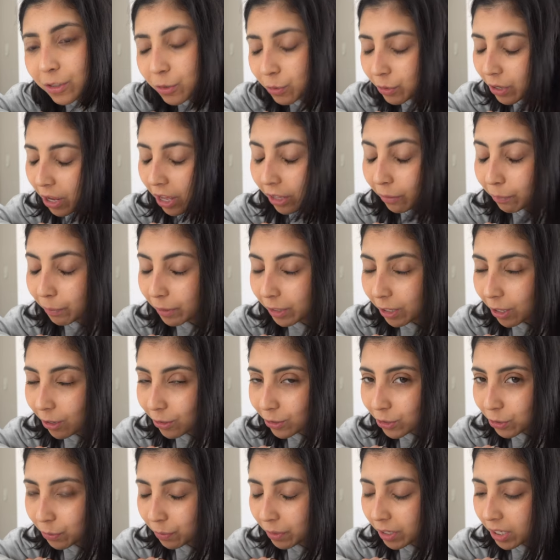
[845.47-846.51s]
do not belong
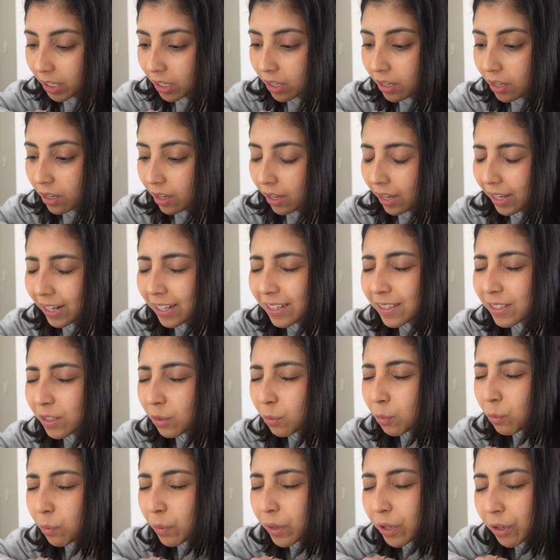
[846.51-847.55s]
to me. And it's a
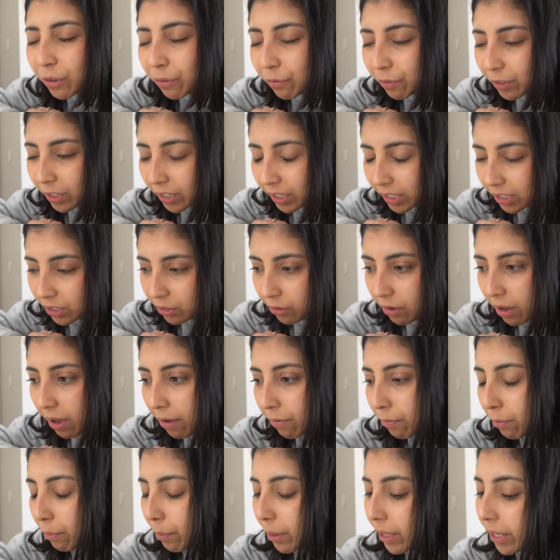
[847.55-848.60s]
weird feeling to
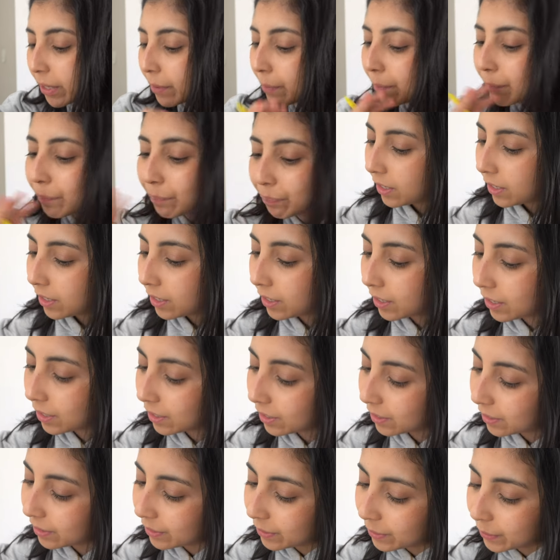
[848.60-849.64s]
have, but
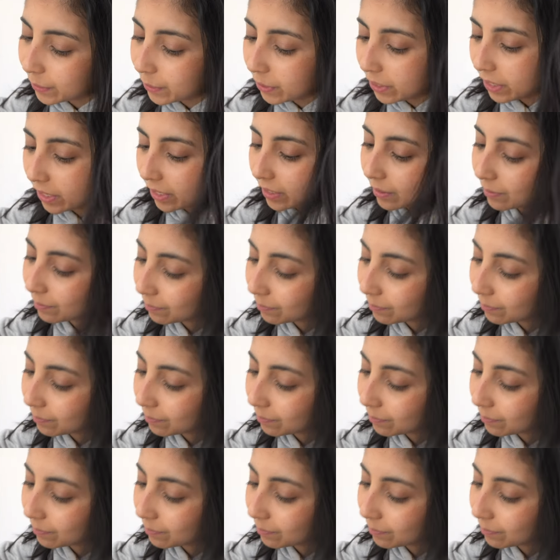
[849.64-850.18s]
okay.